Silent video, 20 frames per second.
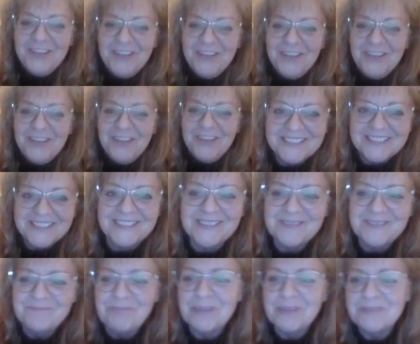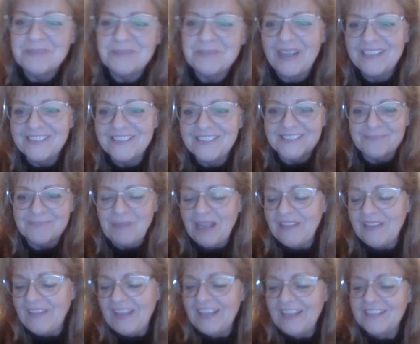who wants to put bets
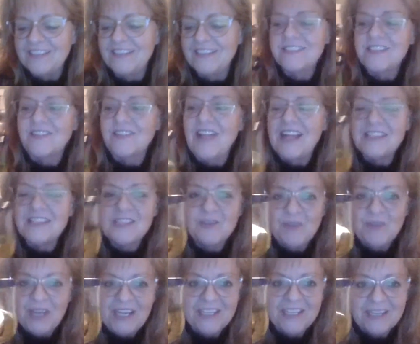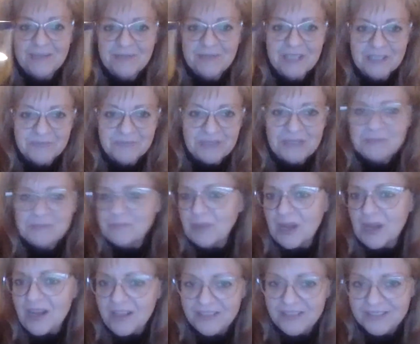by the end of the glass of wine? I'm going to be
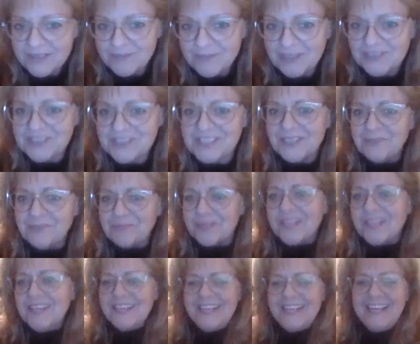bawling about something.